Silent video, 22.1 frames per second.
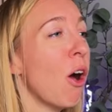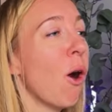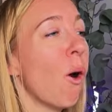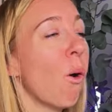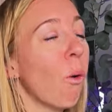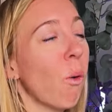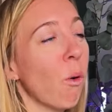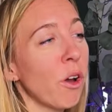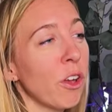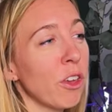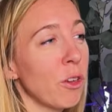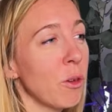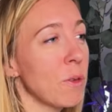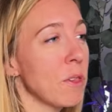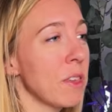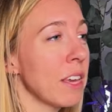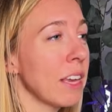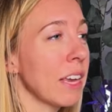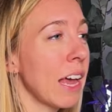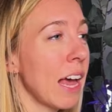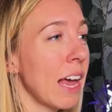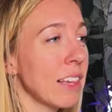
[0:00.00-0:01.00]
or
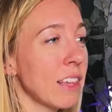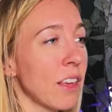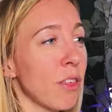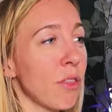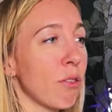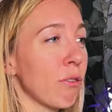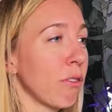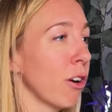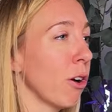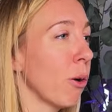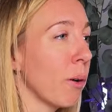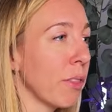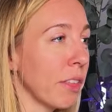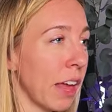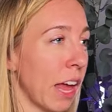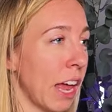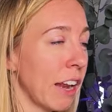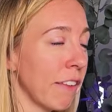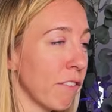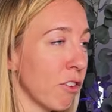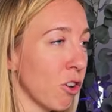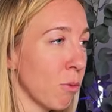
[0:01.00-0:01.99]
using it as a throw at the
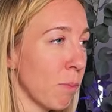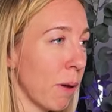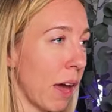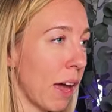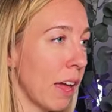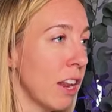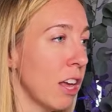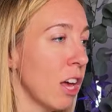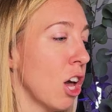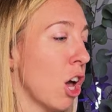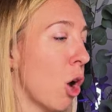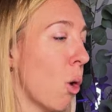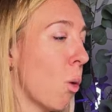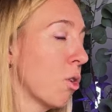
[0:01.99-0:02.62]
end of your bed,